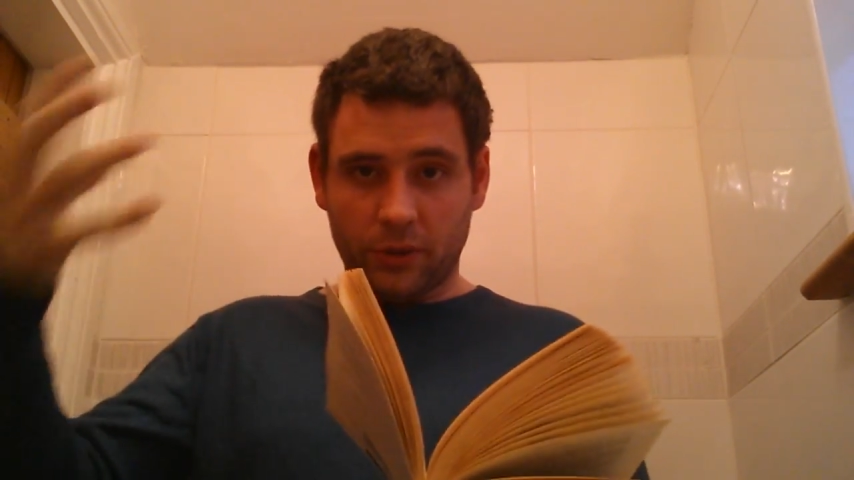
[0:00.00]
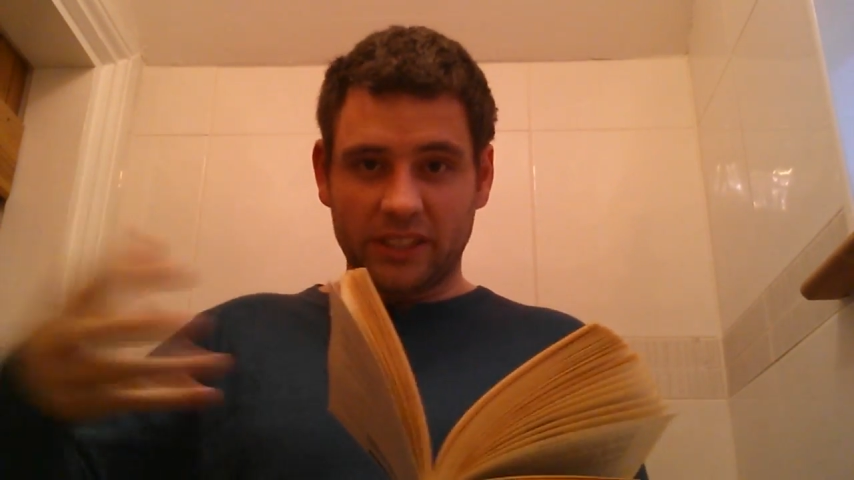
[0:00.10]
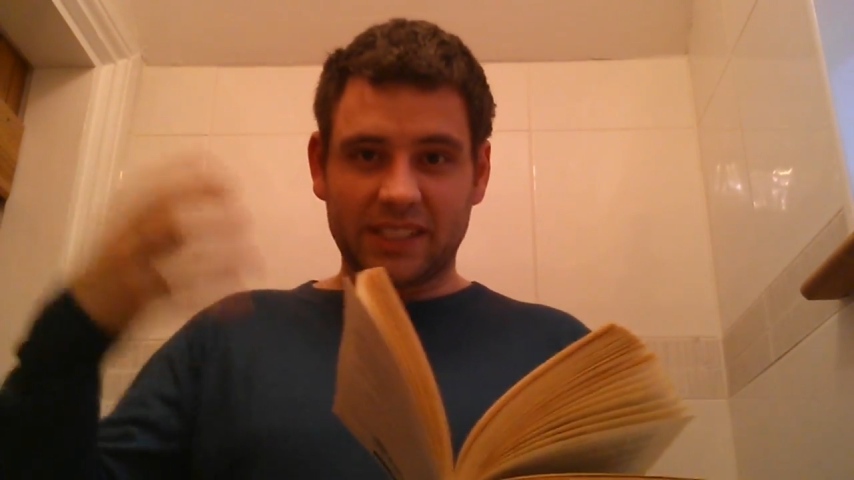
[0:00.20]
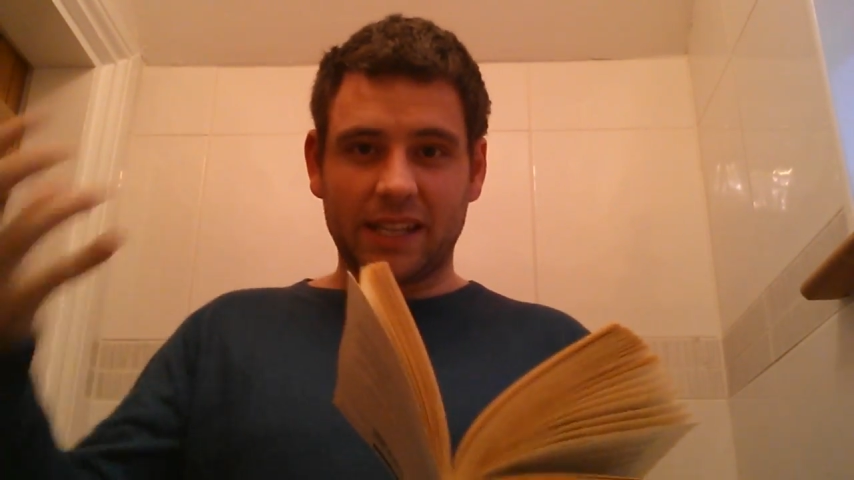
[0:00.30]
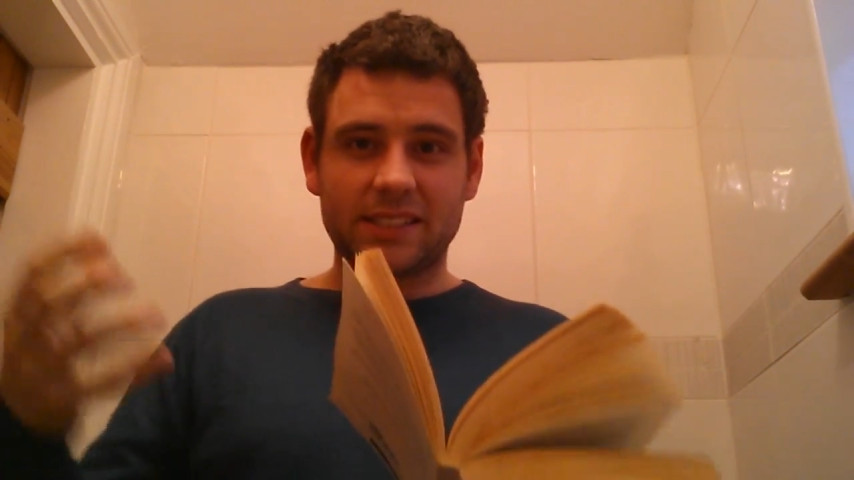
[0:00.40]

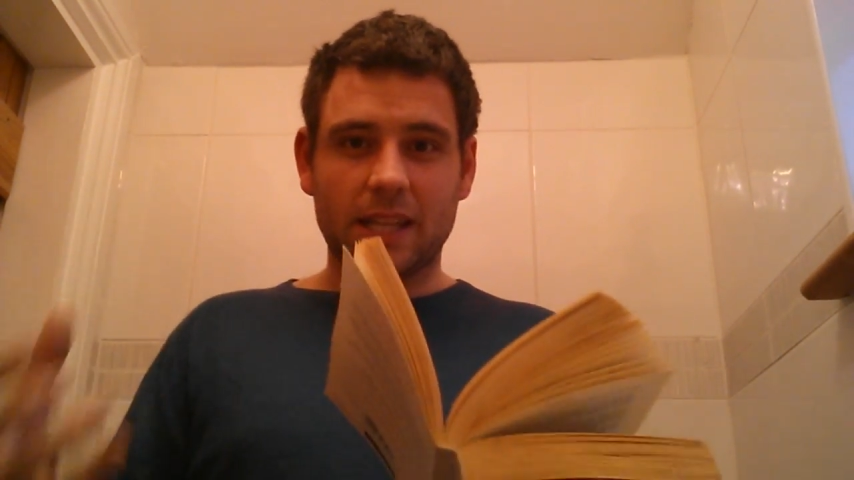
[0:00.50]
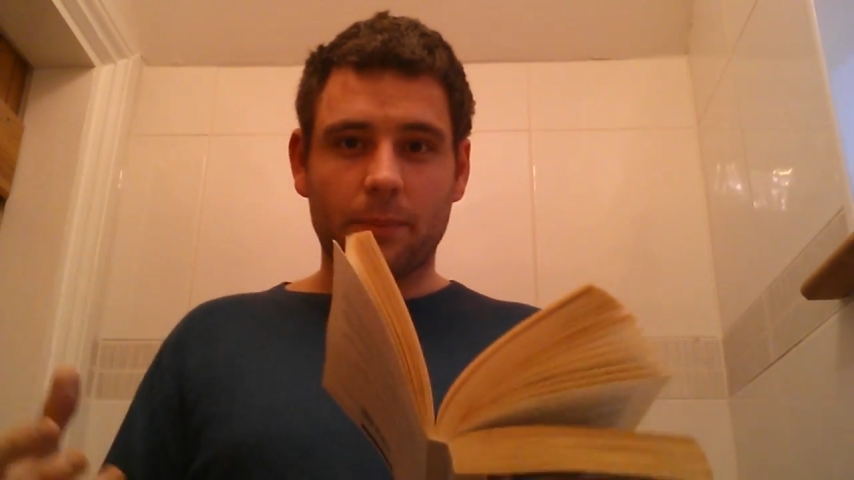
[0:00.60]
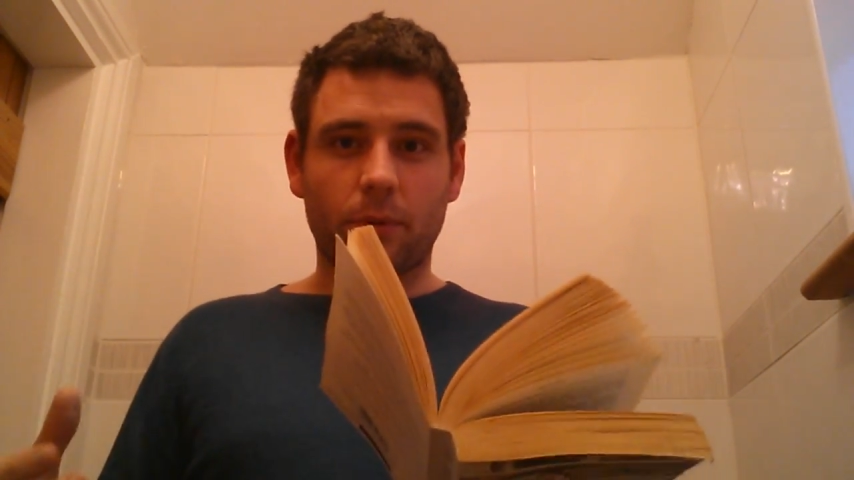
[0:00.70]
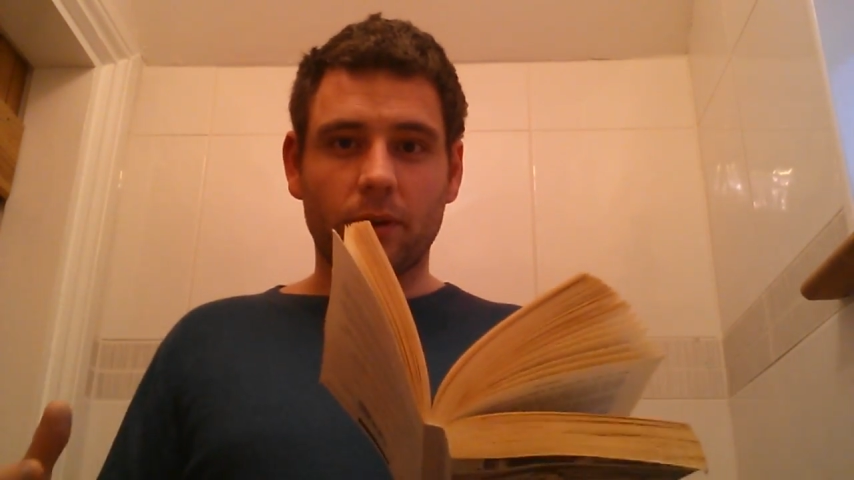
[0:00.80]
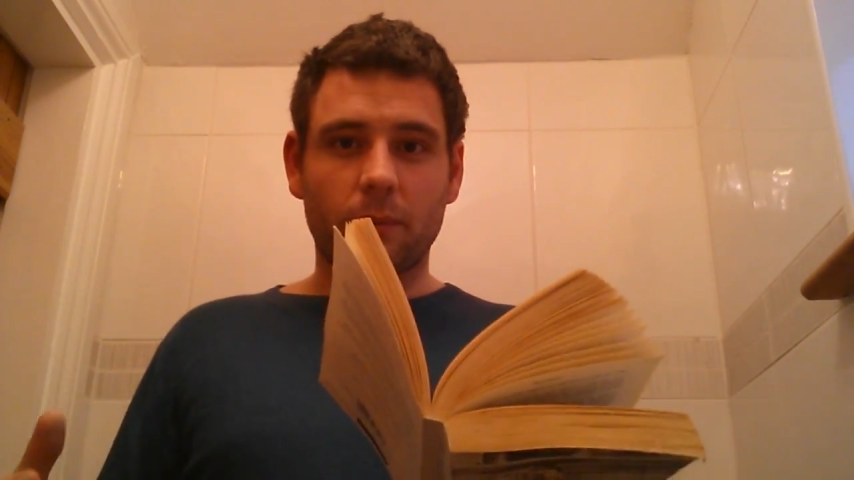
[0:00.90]
priest gets to
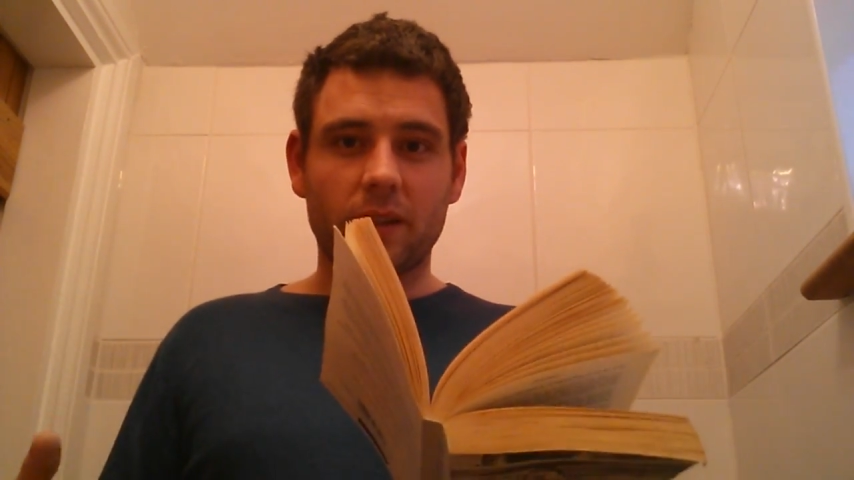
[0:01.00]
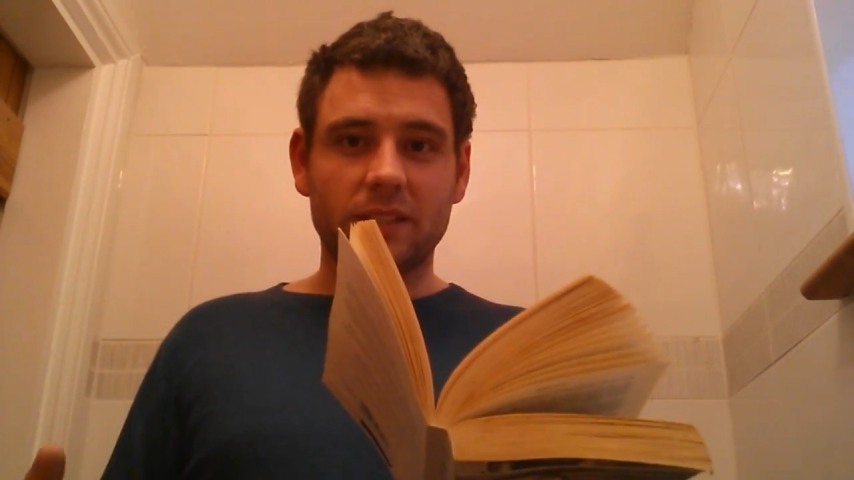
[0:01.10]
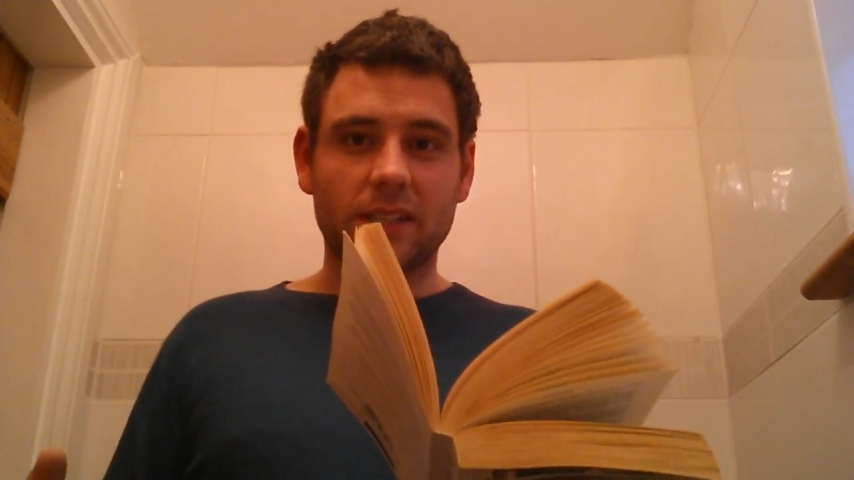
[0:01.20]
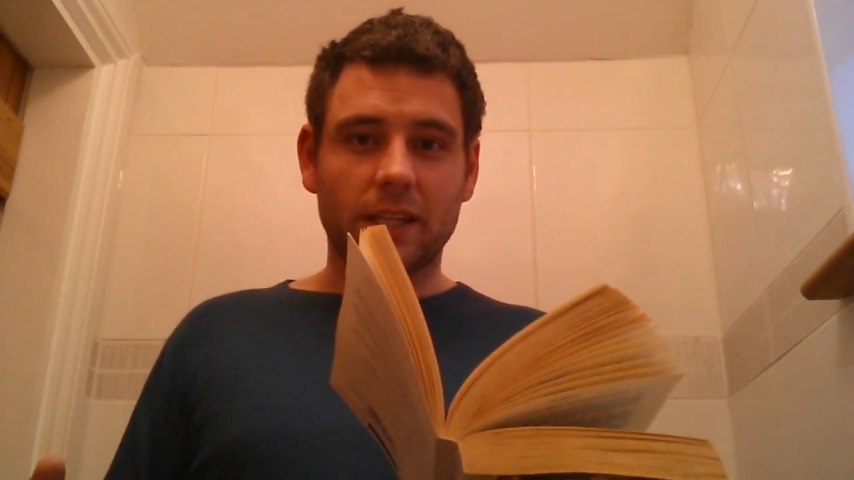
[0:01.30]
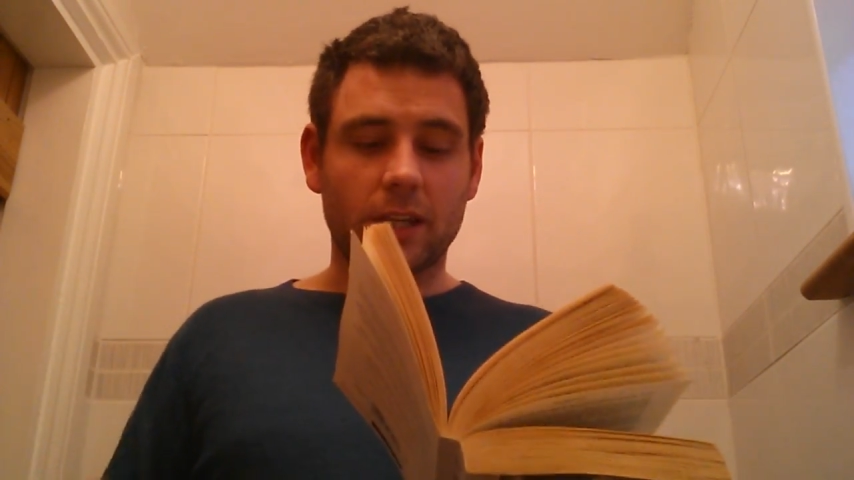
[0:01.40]
that point where they say,